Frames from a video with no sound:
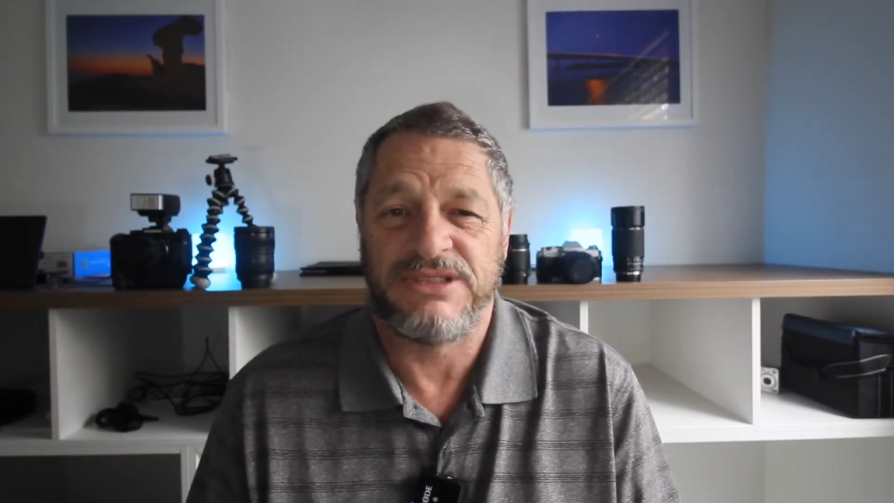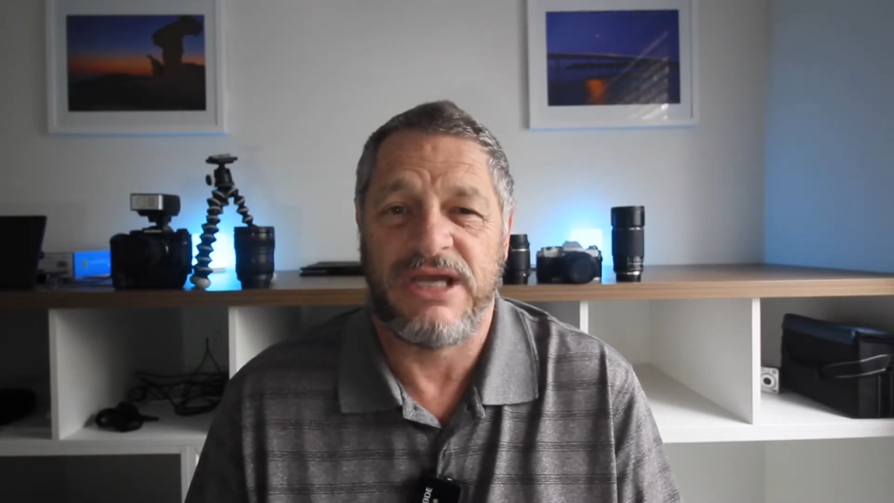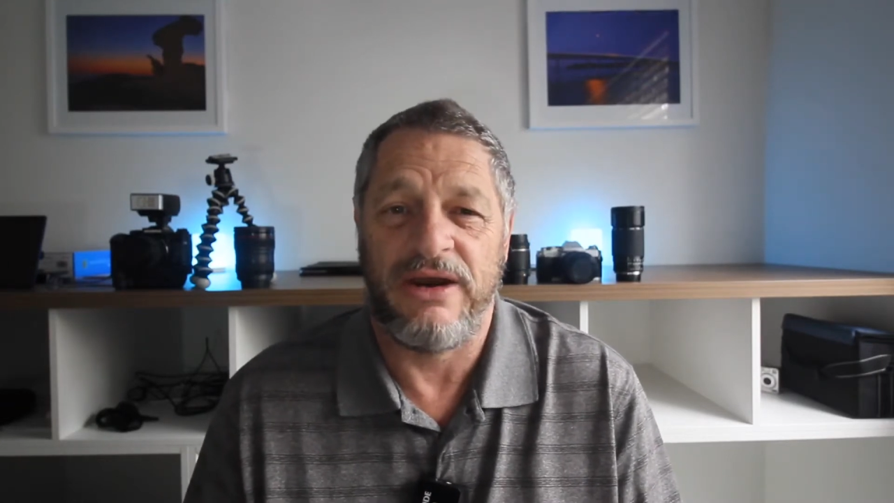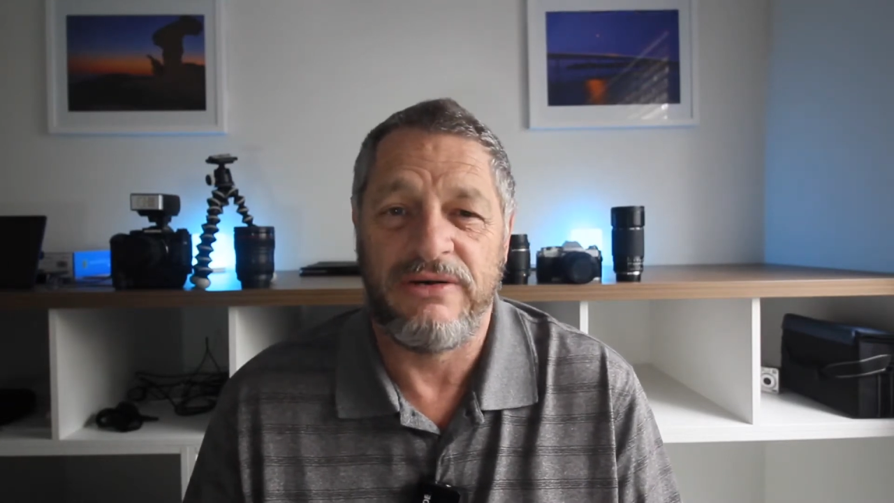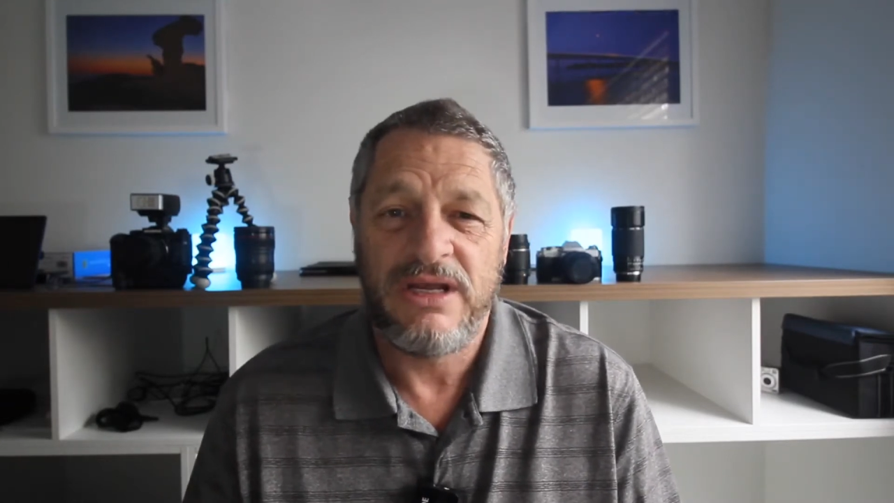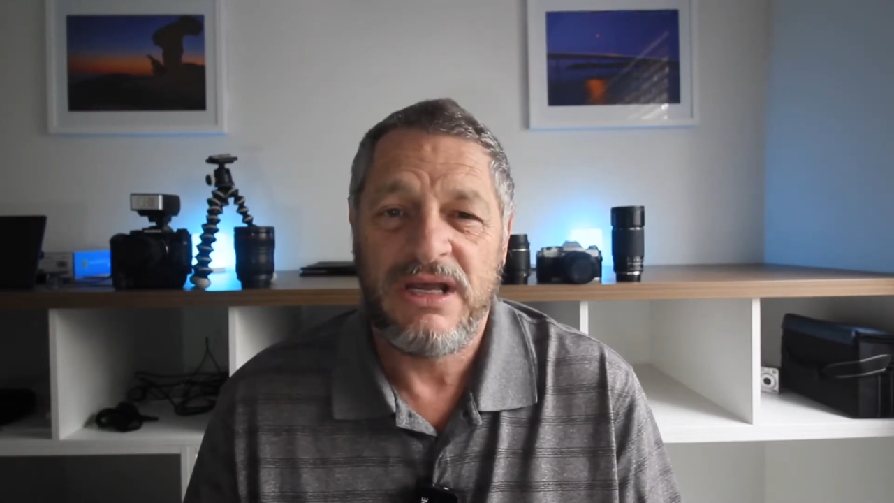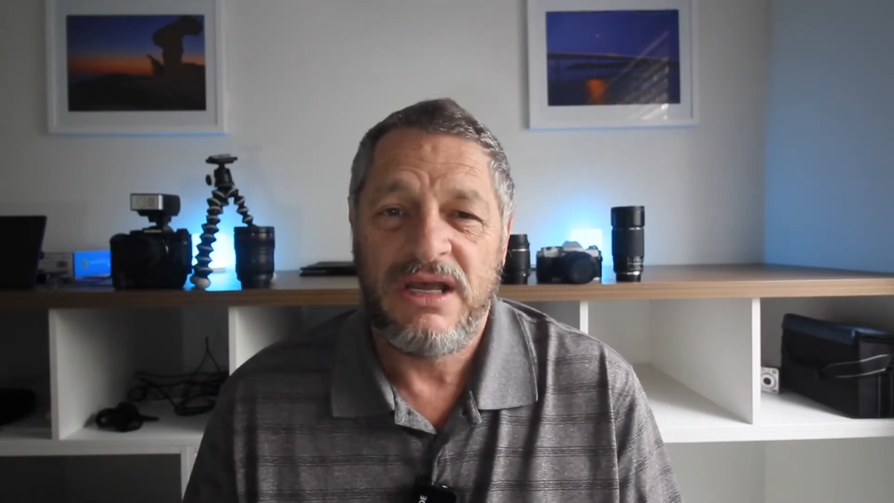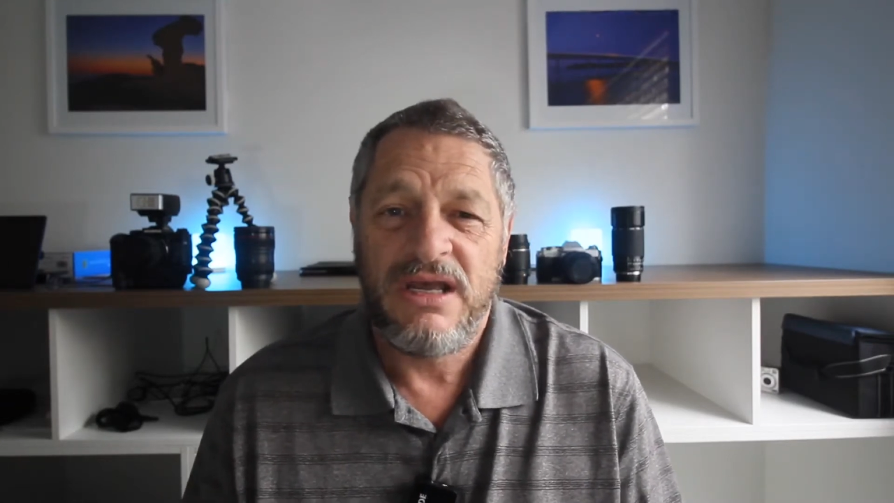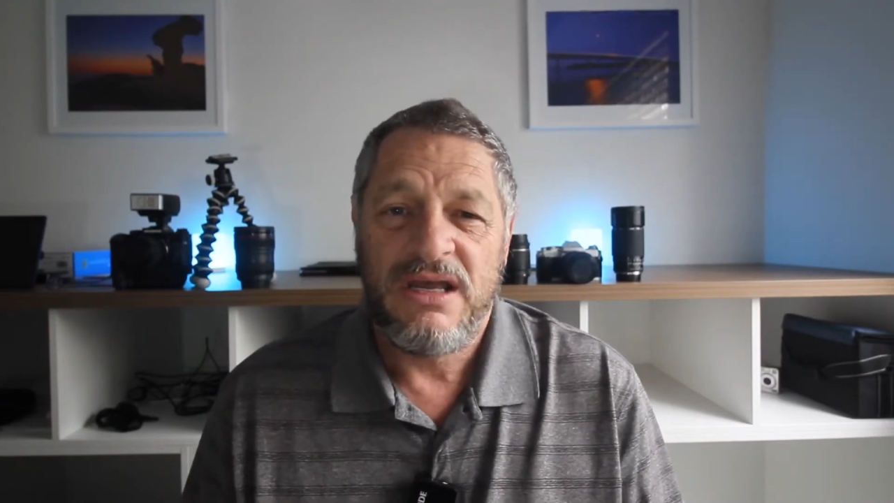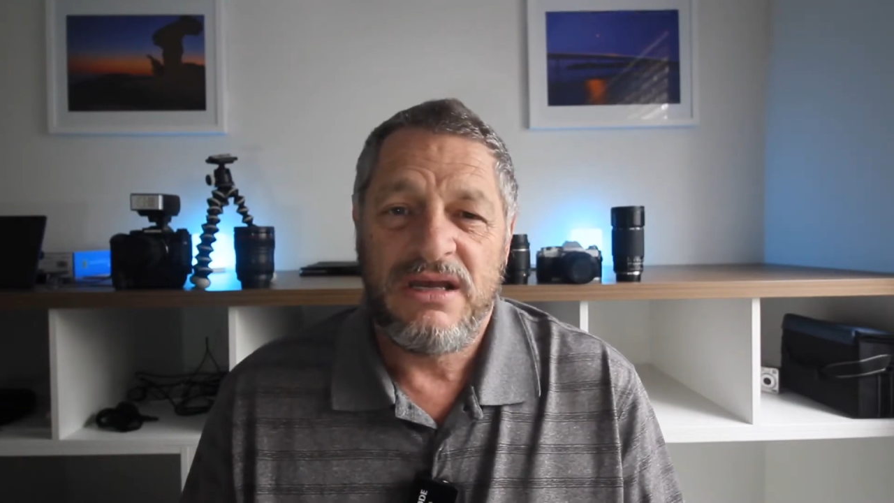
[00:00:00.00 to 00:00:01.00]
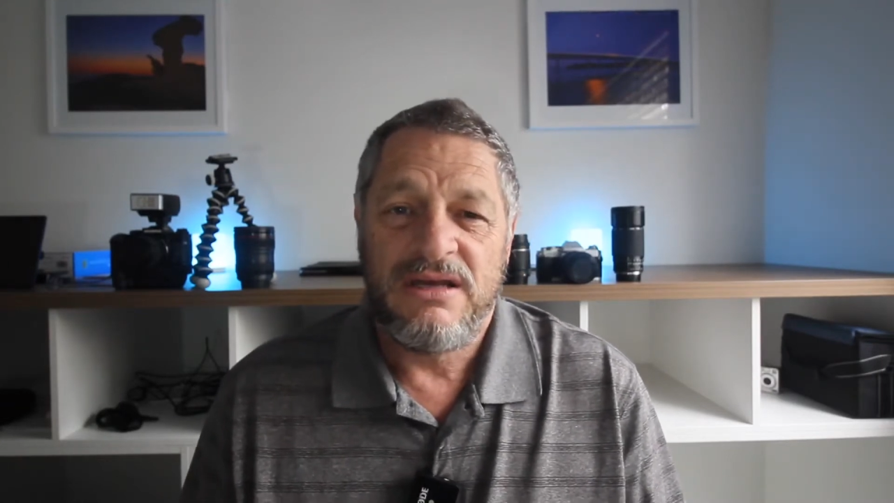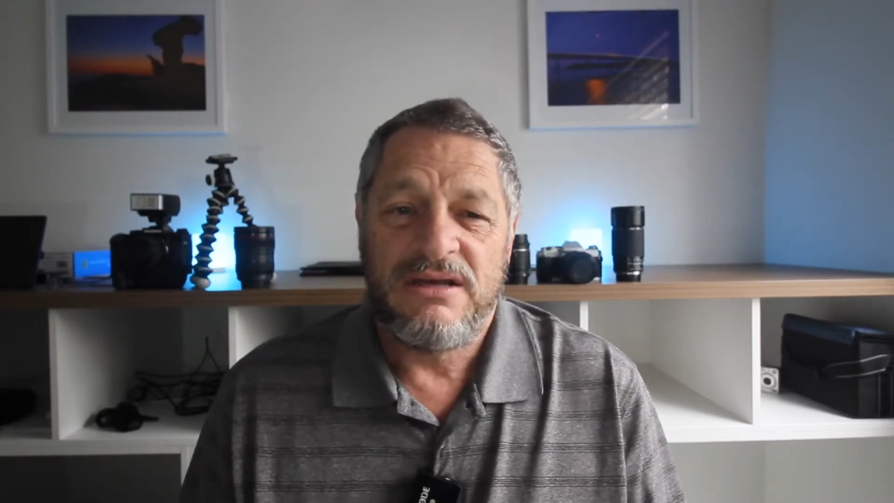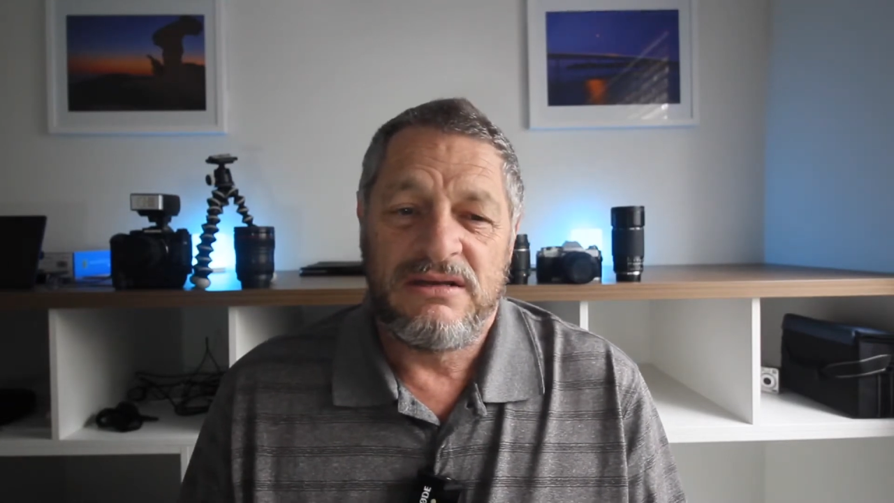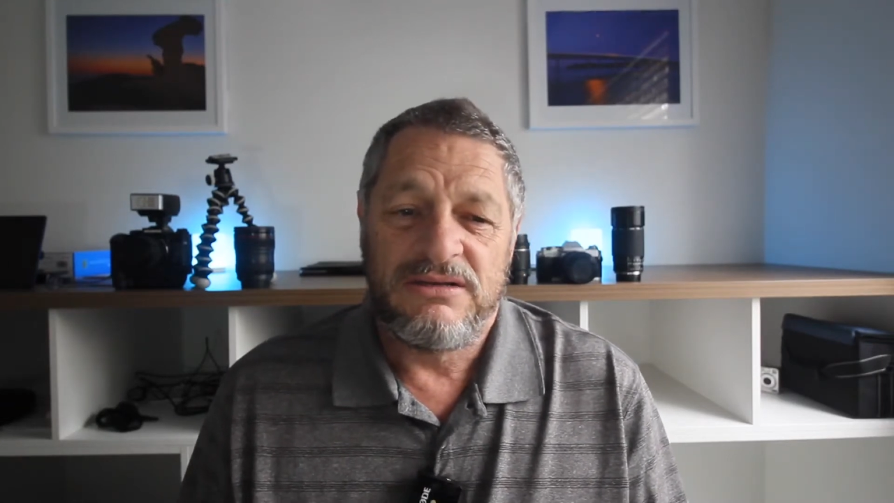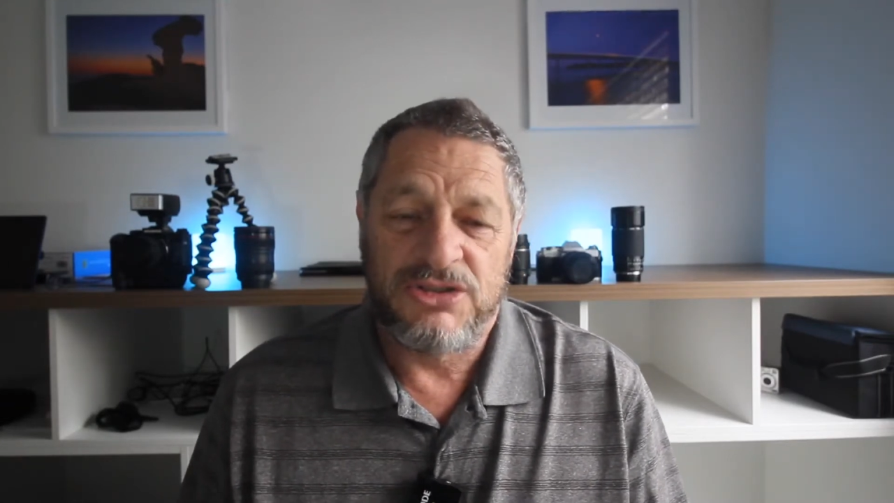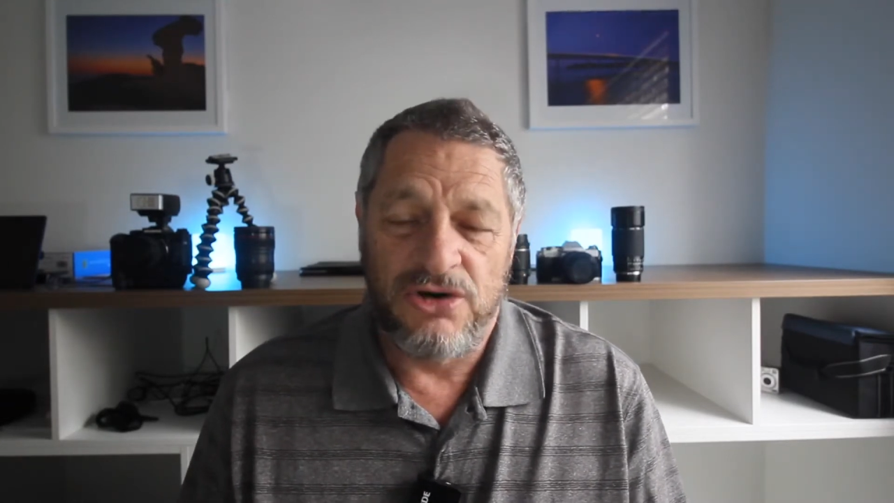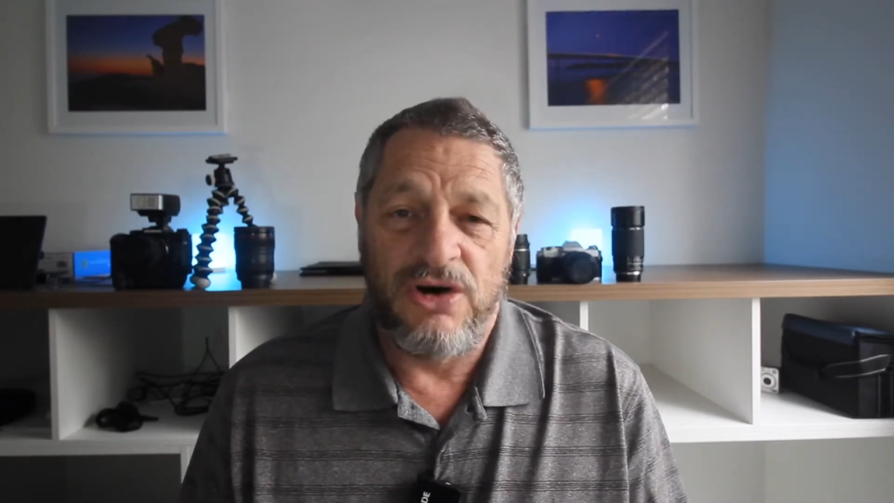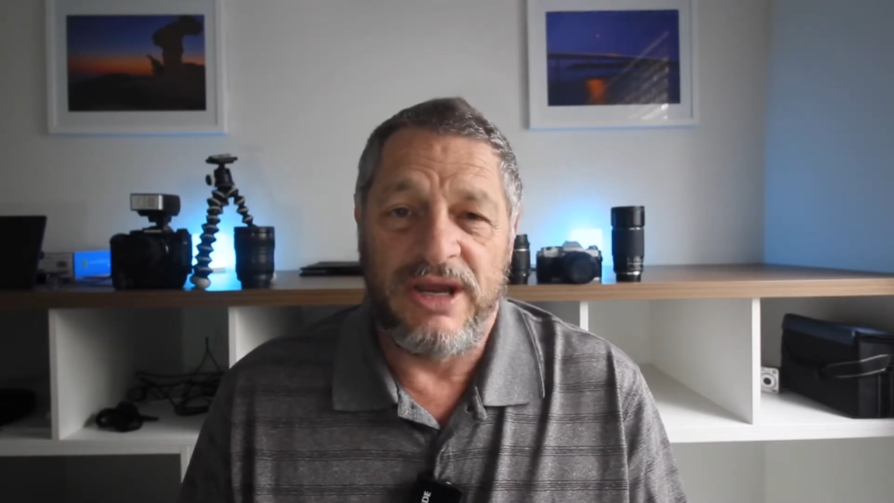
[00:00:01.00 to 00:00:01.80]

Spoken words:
So try